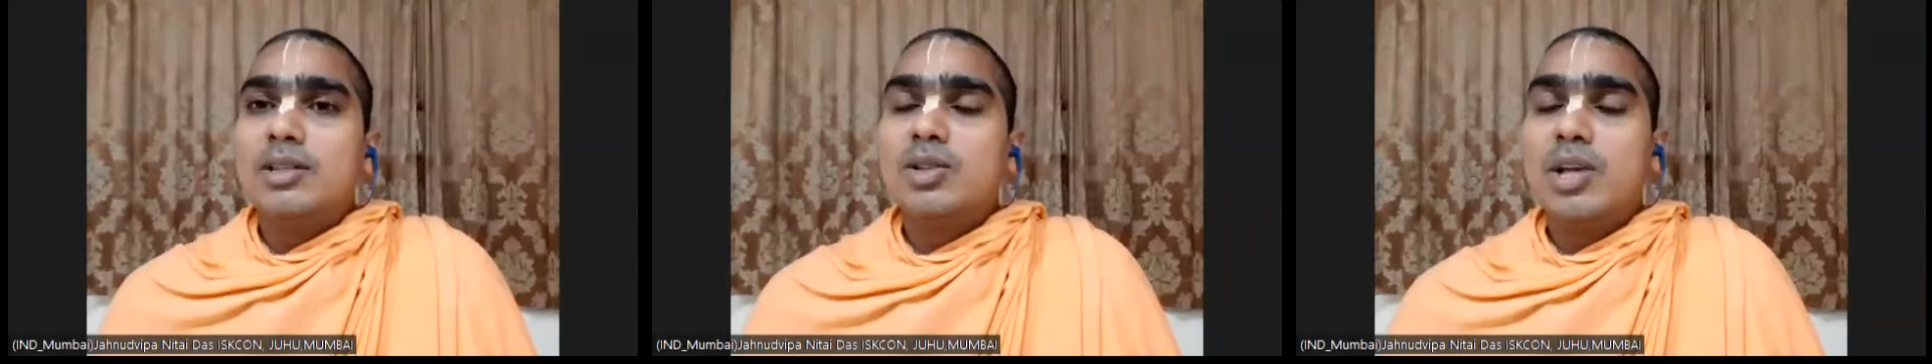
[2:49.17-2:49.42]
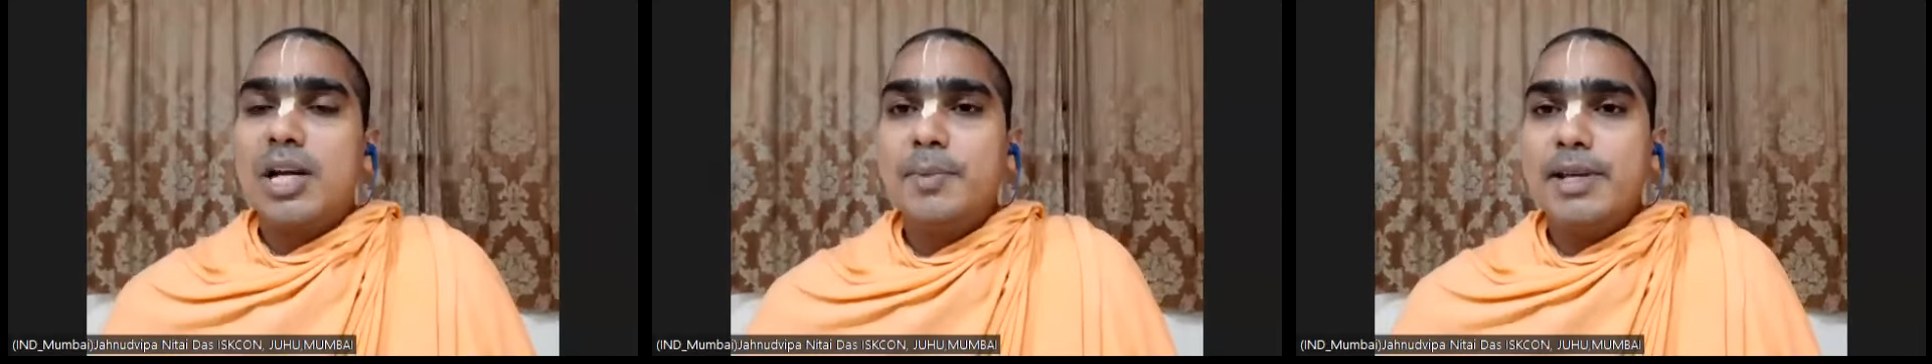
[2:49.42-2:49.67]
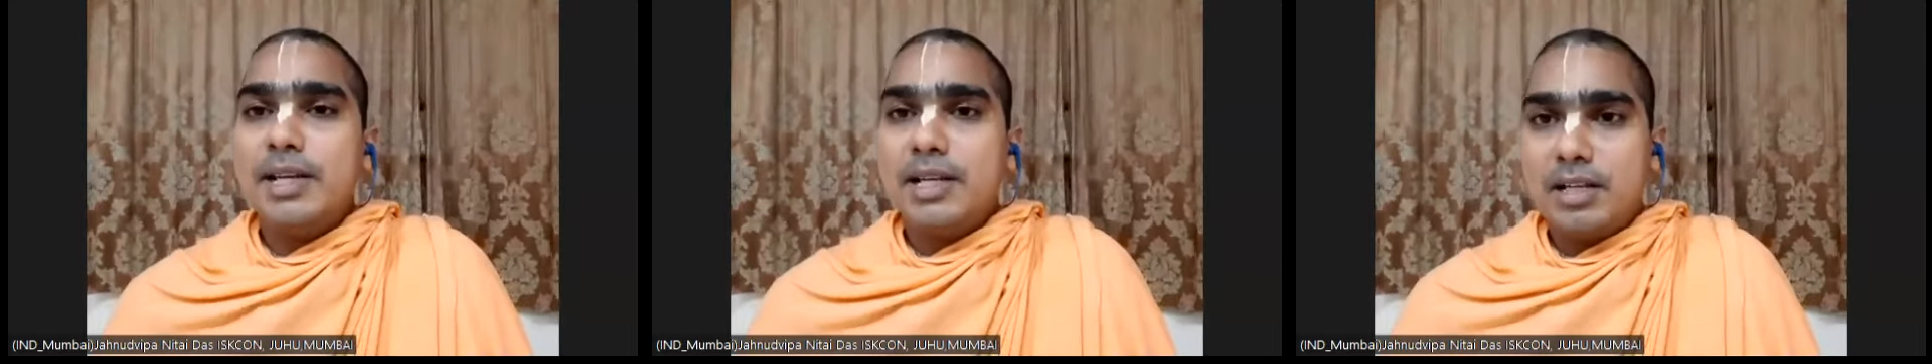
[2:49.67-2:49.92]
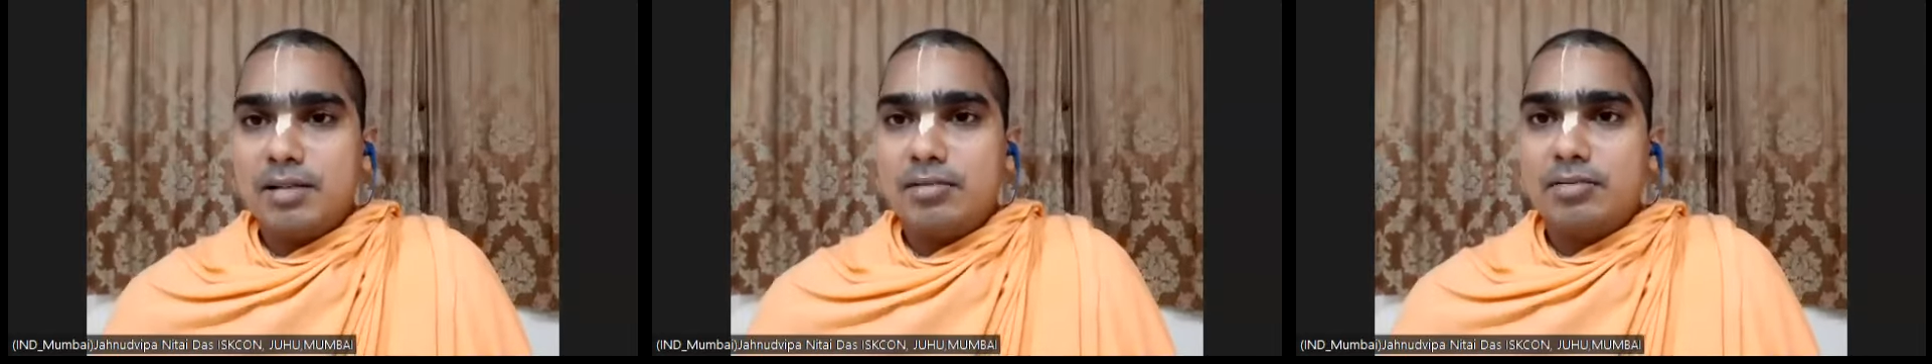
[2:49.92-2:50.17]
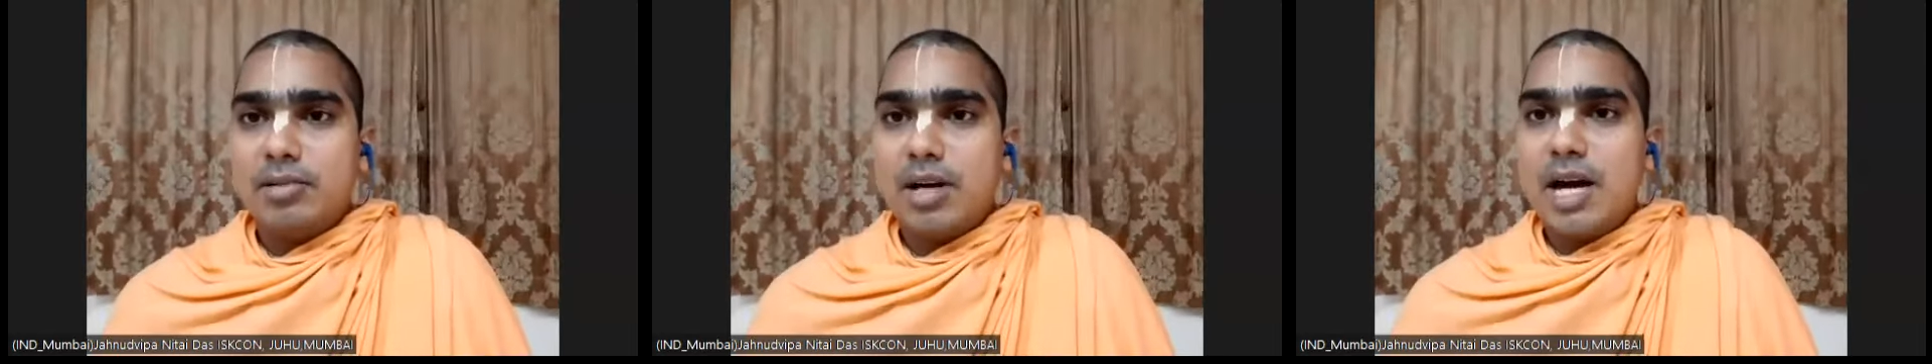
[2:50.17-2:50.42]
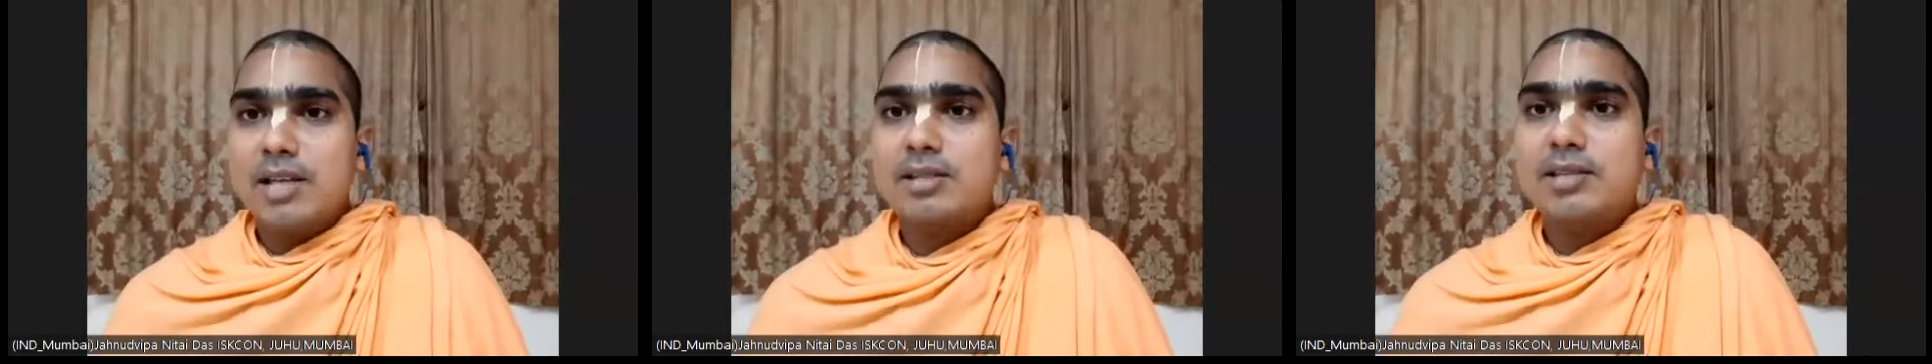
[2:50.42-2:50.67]
So let me
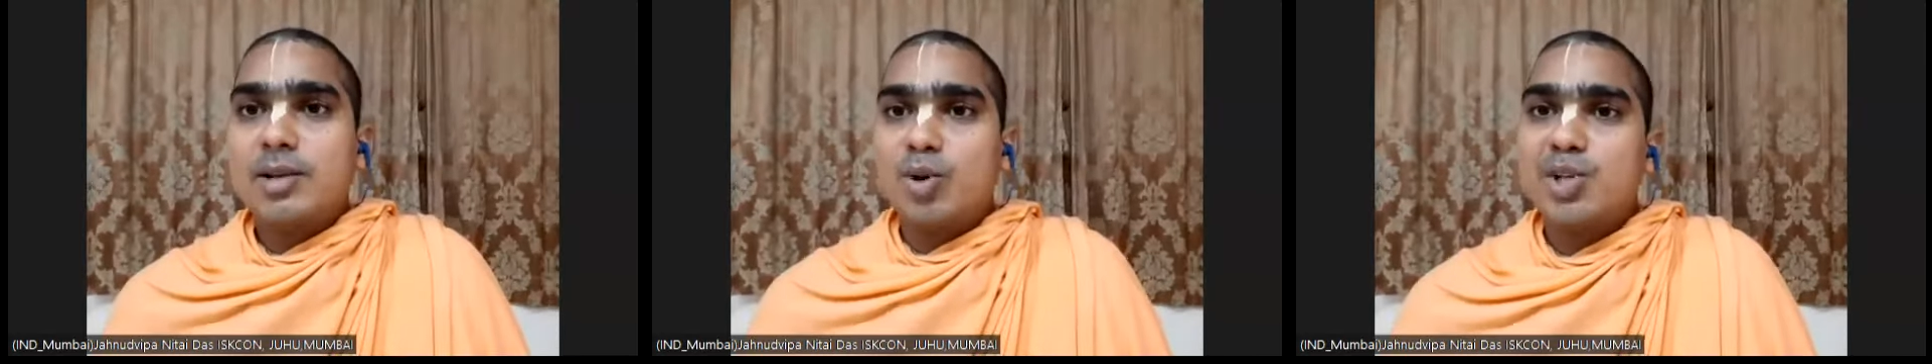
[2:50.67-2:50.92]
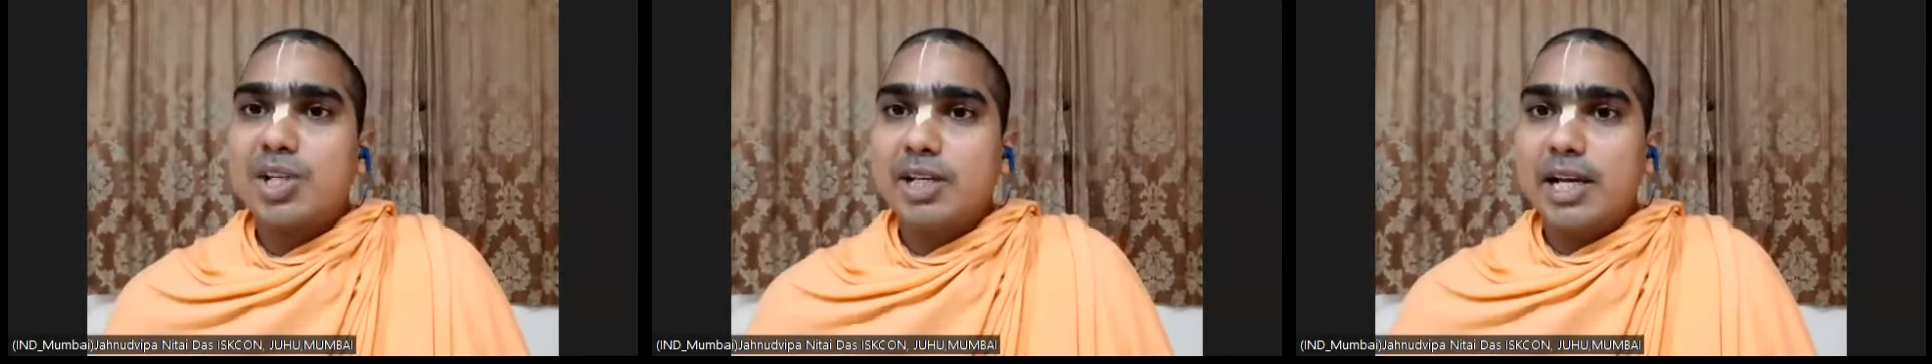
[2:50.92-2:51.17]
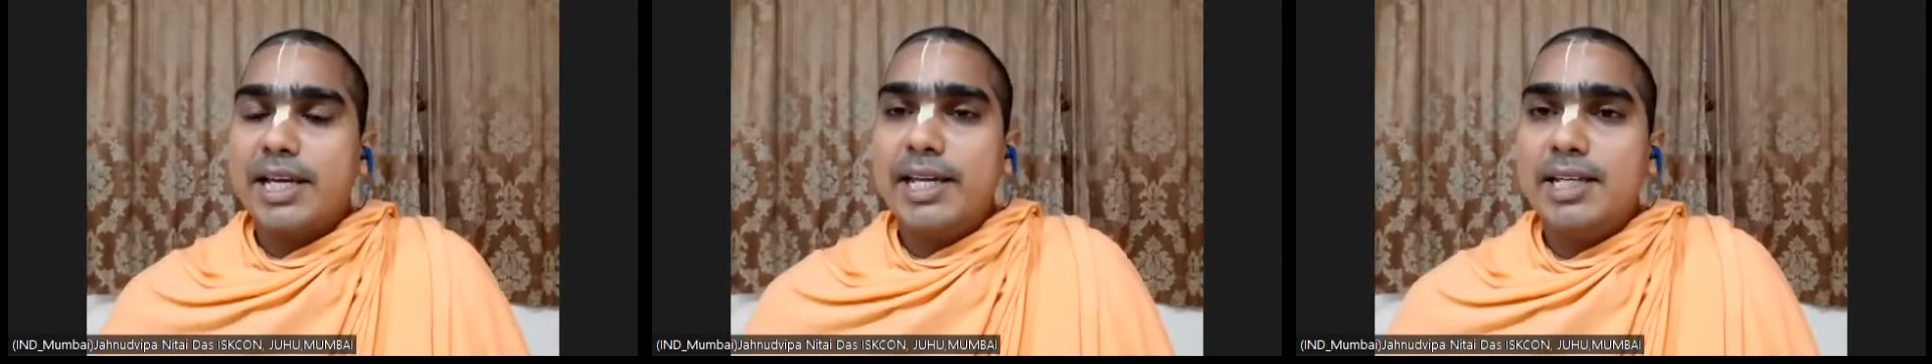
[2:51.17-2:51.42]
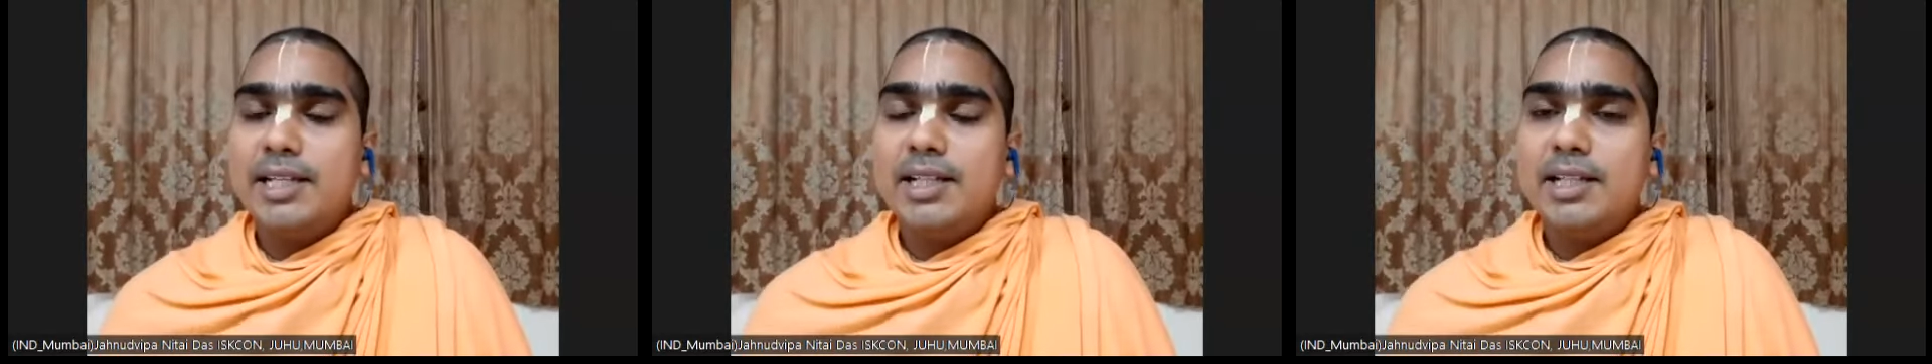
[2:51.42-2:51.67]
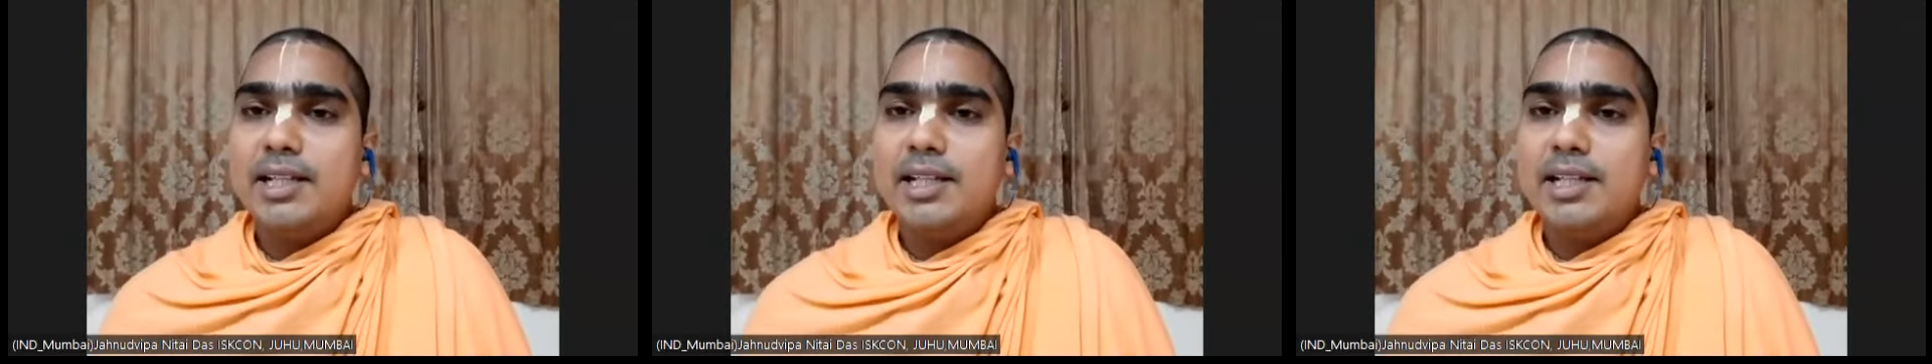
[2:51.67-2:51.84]
ask the question again.